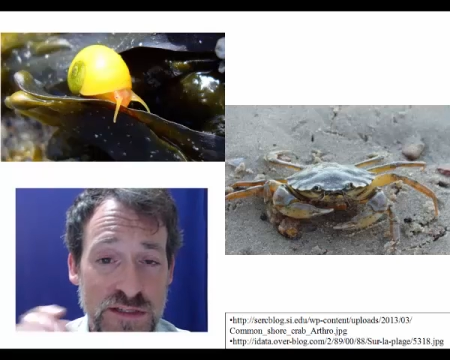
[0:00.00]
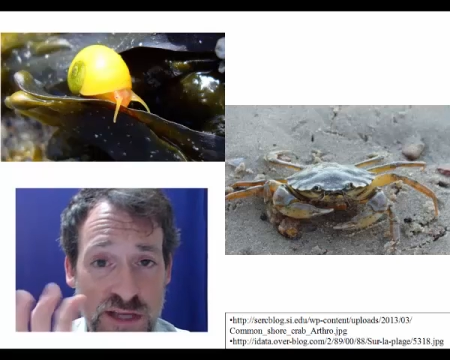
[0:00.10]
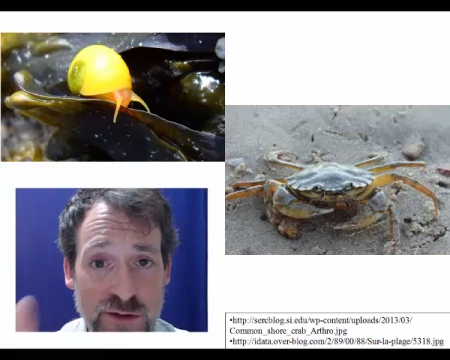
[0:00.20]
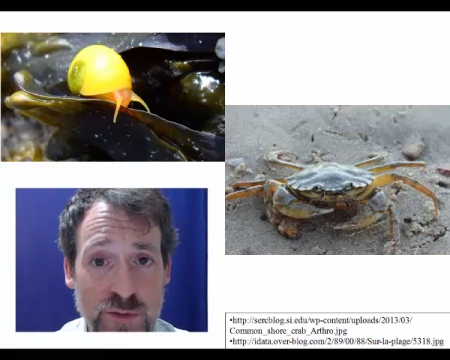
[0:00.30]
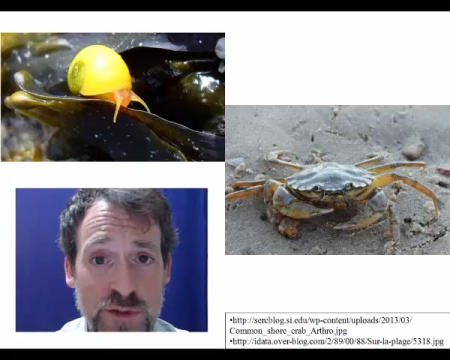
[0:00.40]

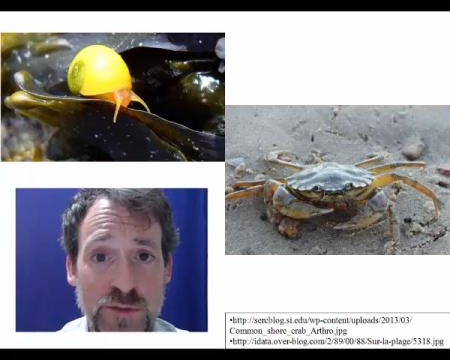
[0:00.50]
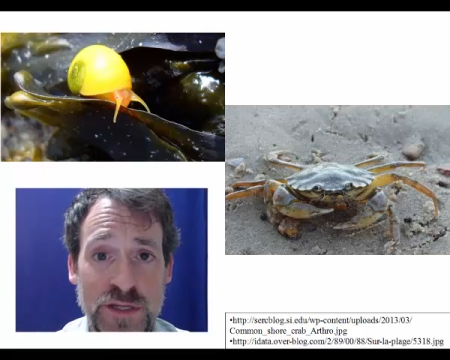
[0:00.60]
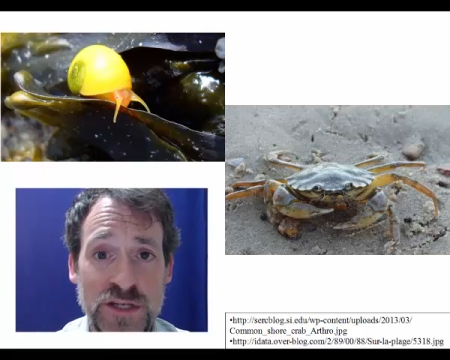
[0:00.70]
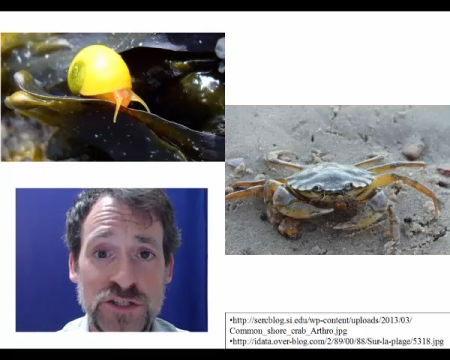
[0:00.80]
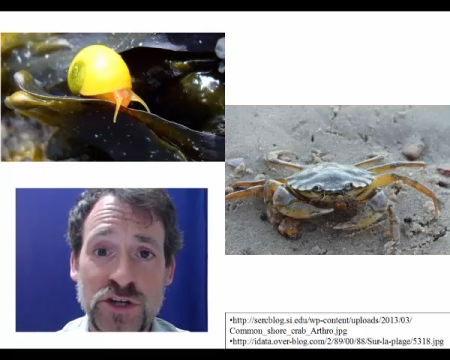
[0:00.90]
Take what you're
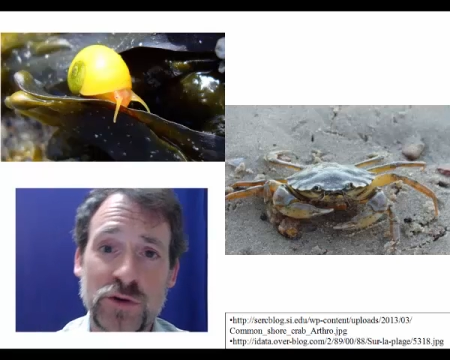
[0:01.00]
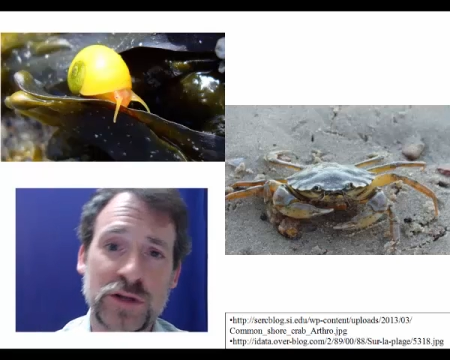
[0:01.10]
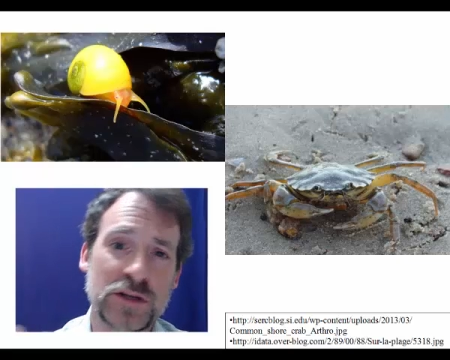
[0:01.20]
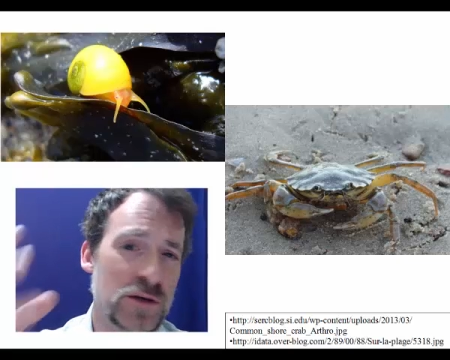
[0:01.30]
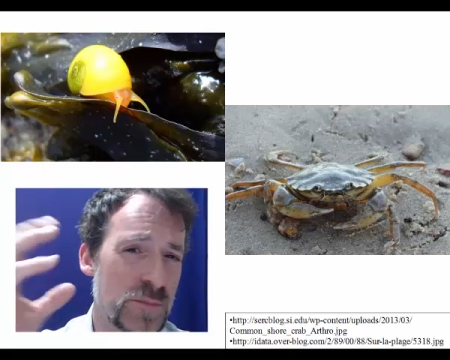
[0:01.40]
being shown
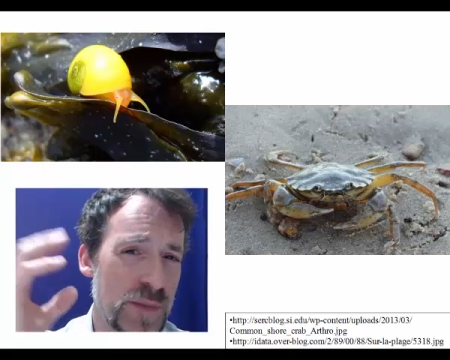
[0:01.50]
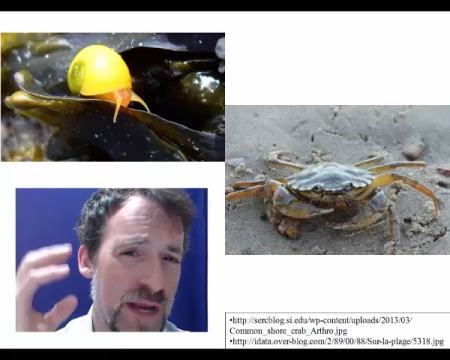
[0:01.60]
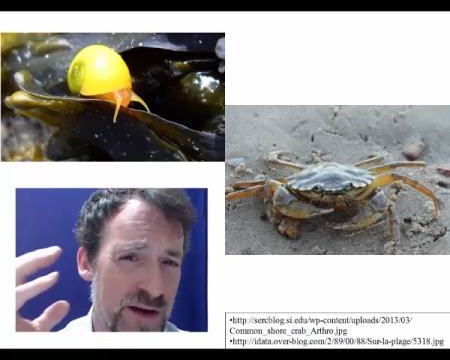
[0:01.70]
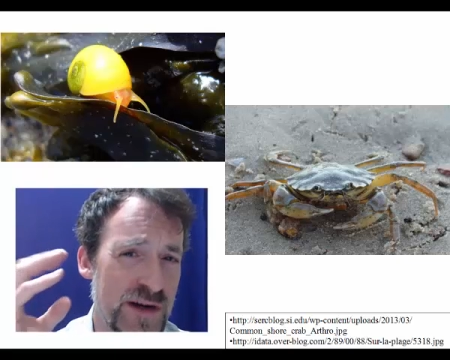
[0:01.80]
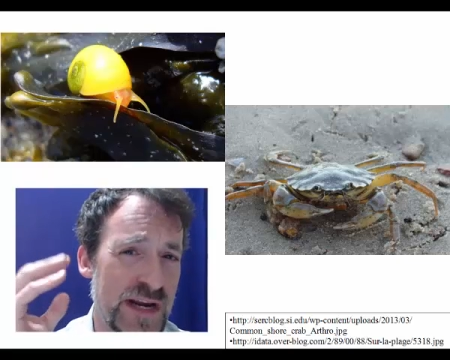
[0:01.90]
and
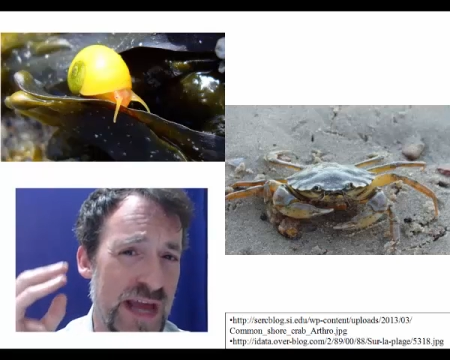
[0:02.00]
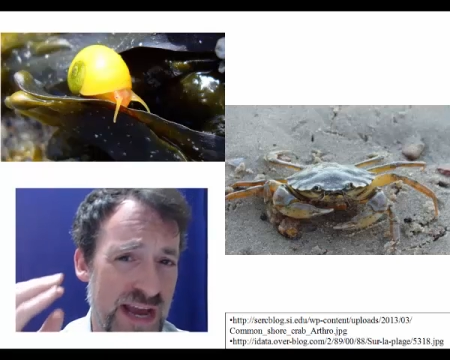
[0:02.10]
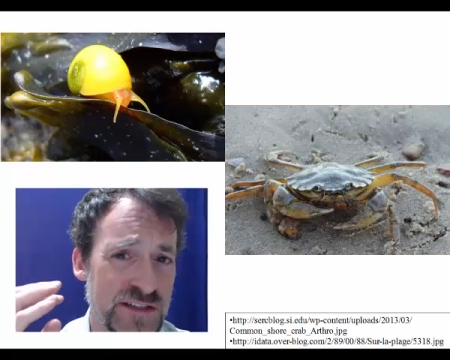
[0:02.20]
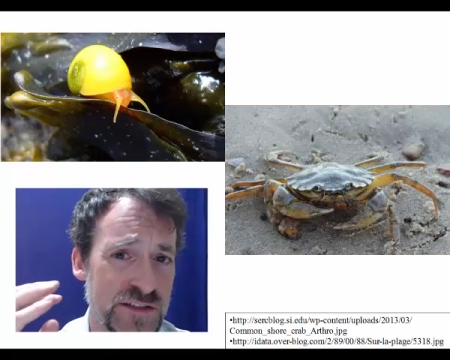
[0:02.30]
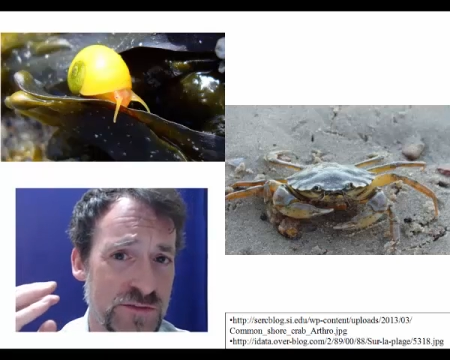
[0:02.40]
compare it
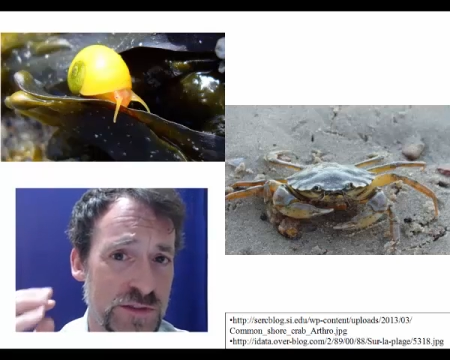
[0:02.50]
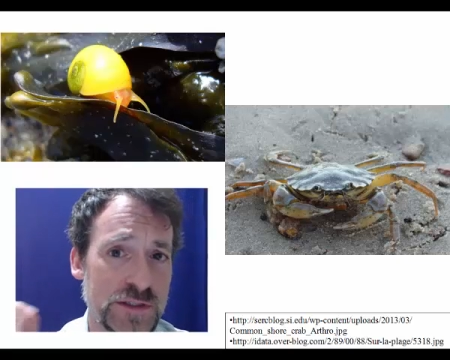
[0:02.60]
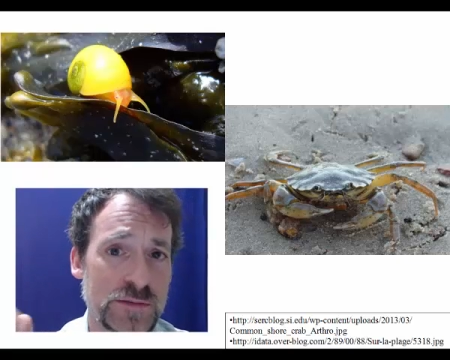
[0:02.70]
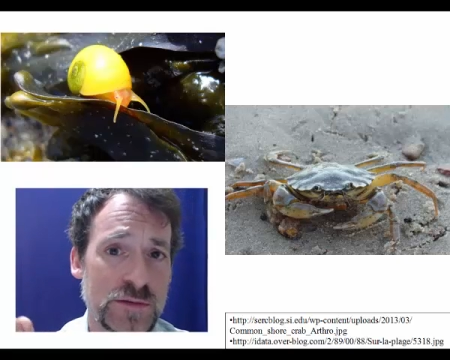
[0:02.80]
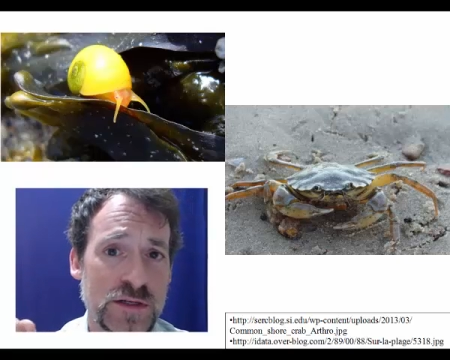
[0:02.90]

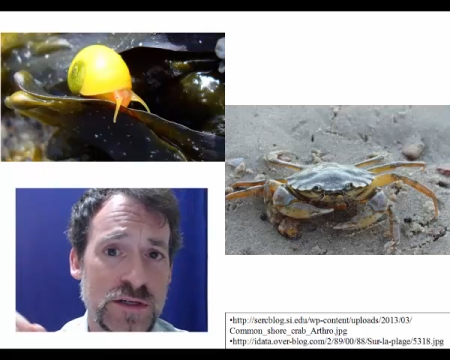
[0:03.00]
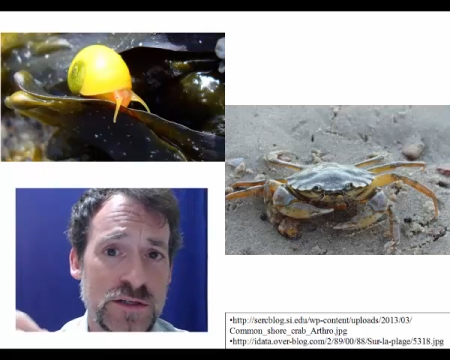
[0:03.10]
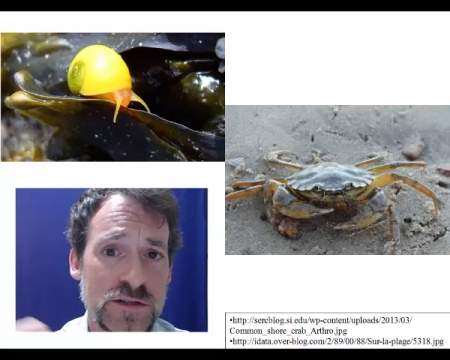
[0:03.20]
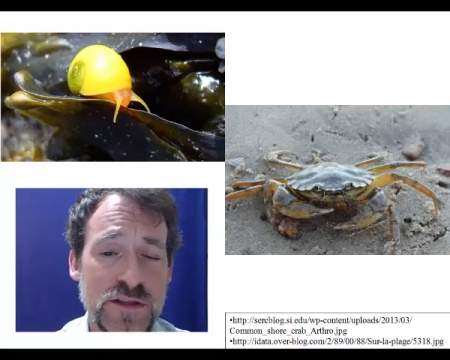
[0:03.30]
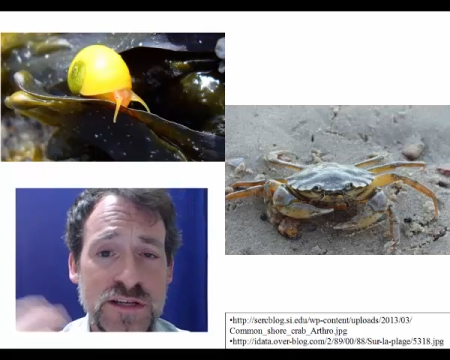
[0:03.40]
actively
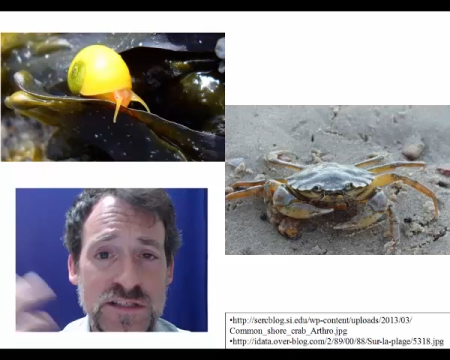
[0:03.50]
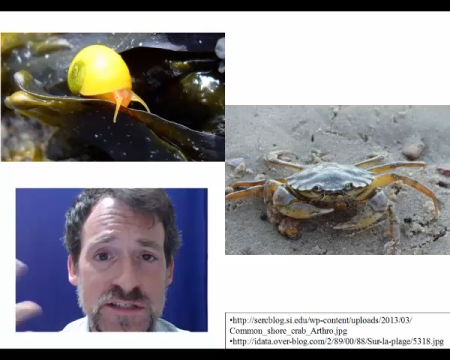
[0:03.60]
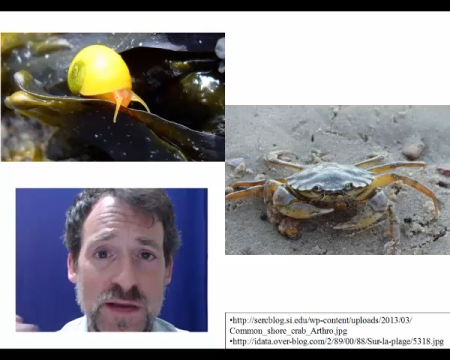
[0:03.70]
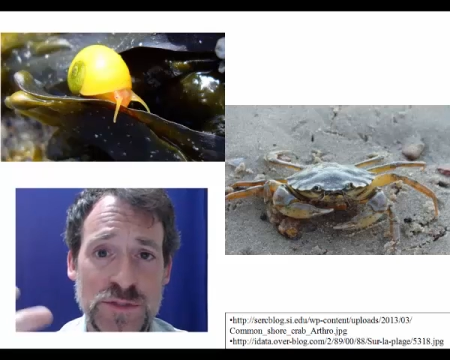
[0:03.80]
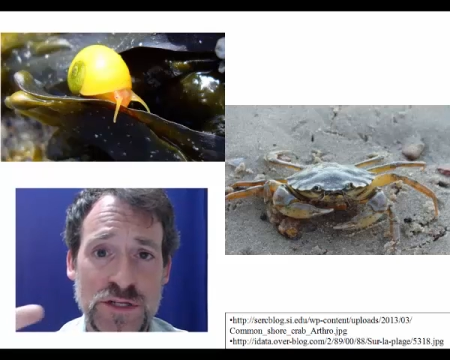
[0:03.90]
to the
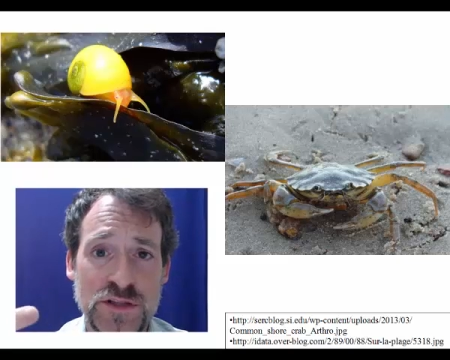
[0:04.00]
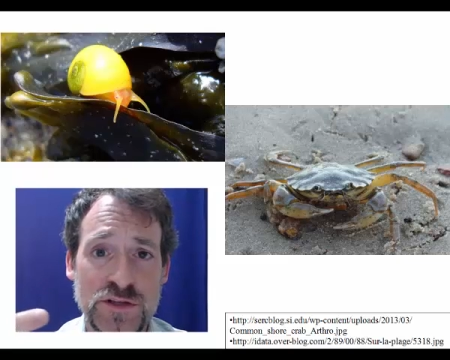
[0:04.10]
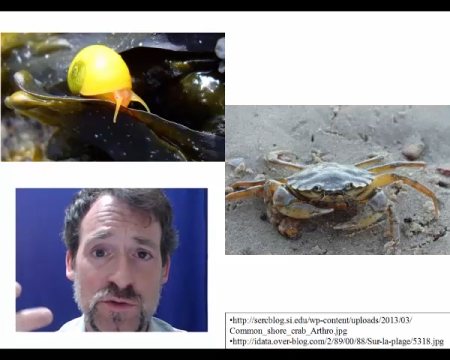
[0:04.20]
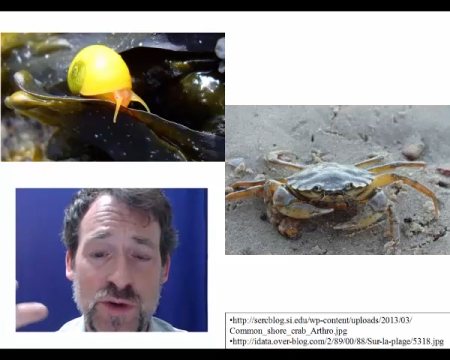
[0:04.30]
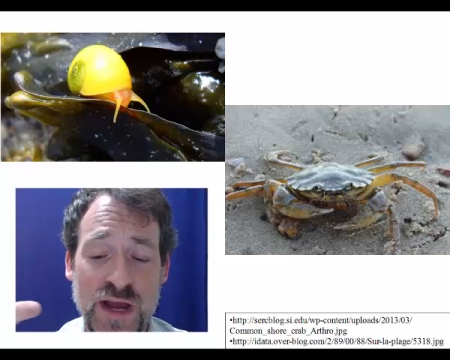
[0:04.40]
conception
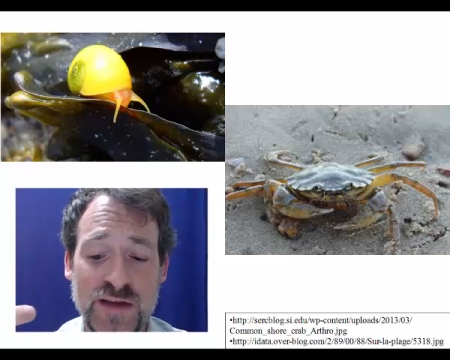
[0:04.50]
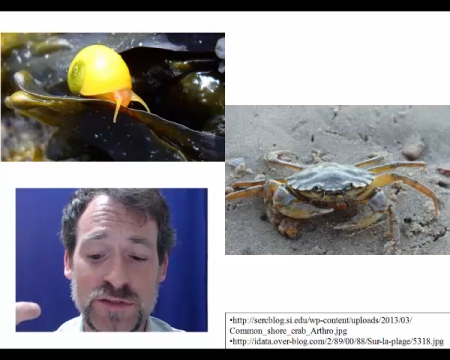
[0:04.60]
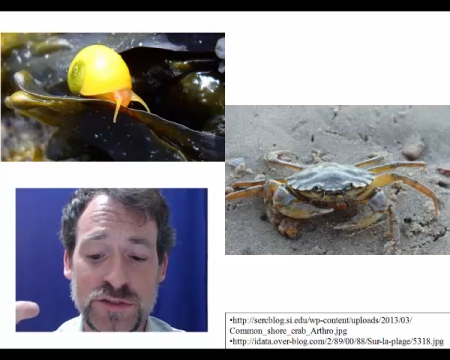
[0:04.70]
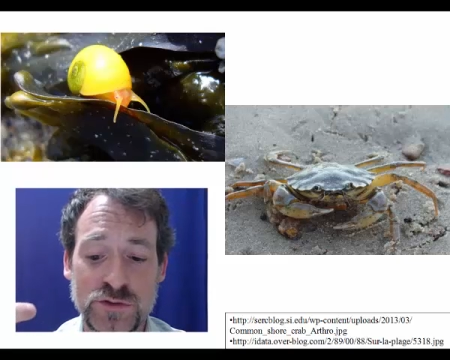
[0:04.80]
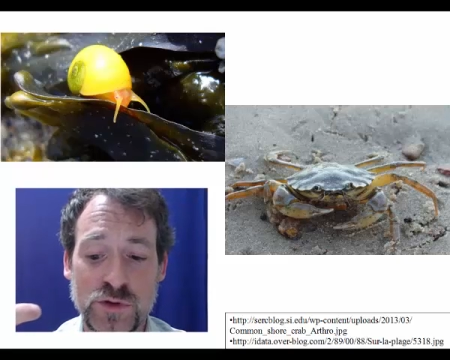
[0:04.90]
that you have
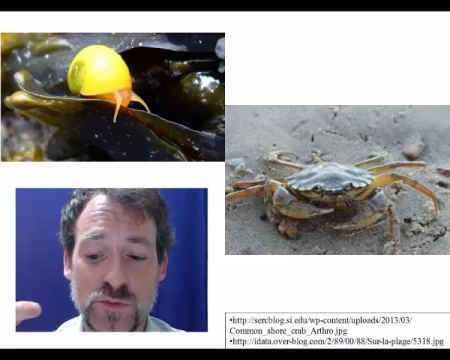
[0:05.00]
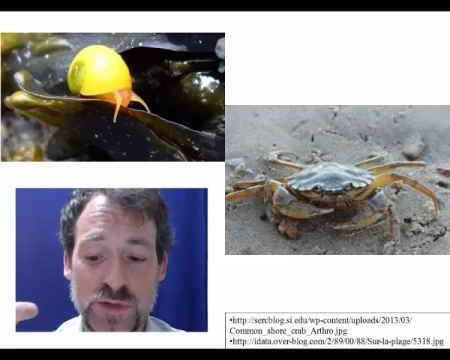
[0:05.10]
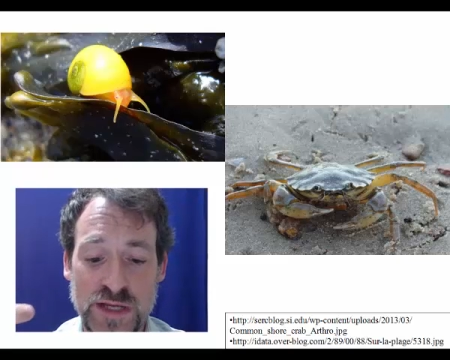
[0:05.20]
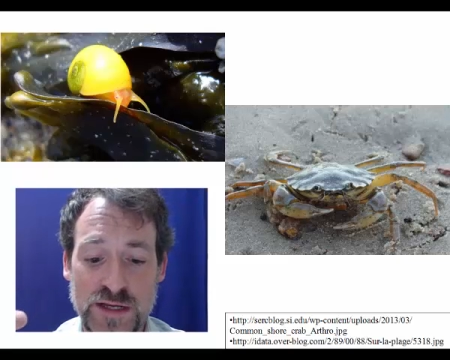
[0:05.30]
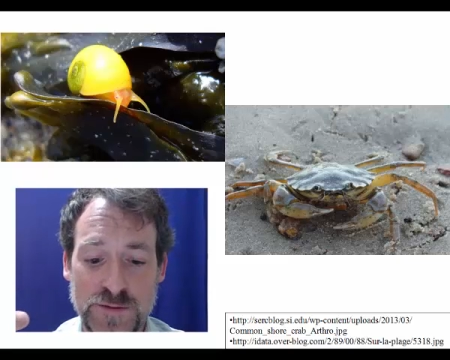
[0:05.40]
in your own
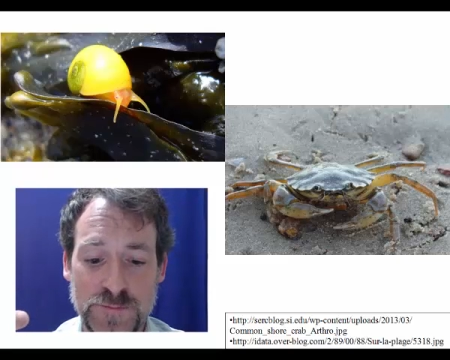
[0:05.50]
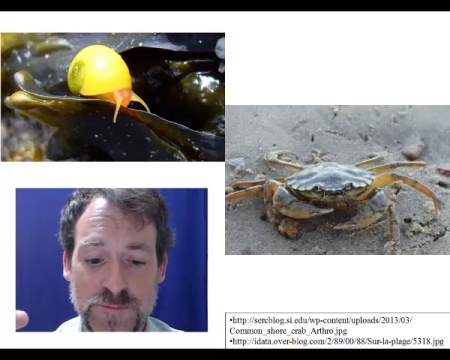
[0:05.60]
head.